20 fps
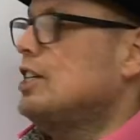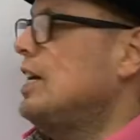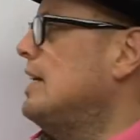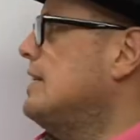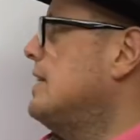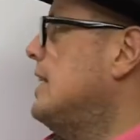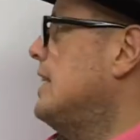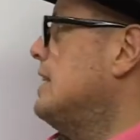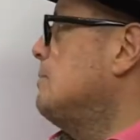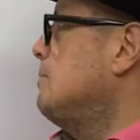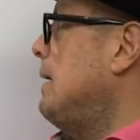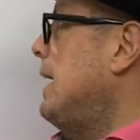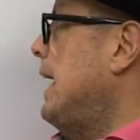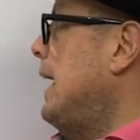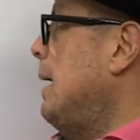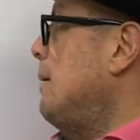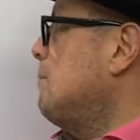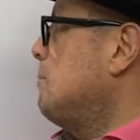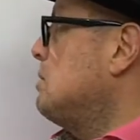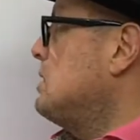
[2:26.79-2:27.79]
such as
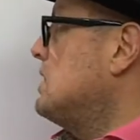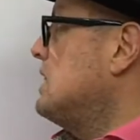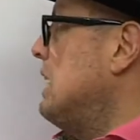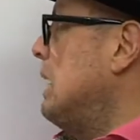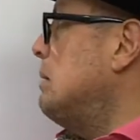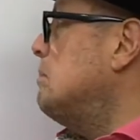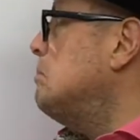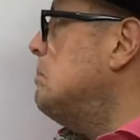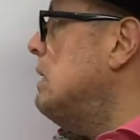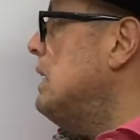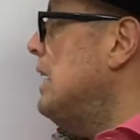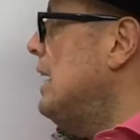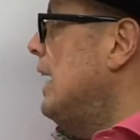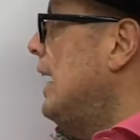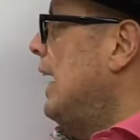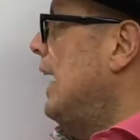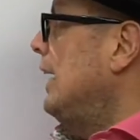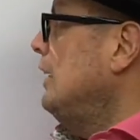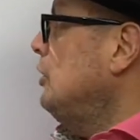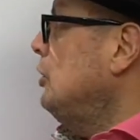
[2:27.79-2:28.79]
perhaps
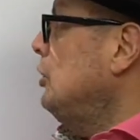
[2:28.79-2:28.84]
I